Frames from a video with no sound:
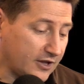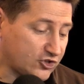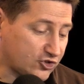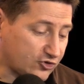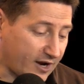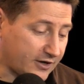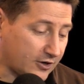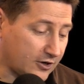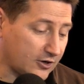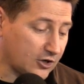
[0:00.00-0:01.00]

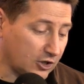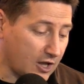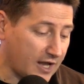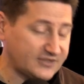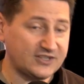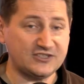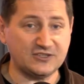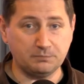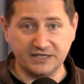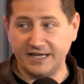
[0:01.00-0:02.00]
Stryker,
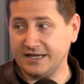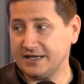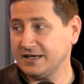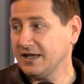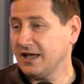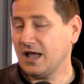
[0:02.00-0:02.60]
Colossus, Blink,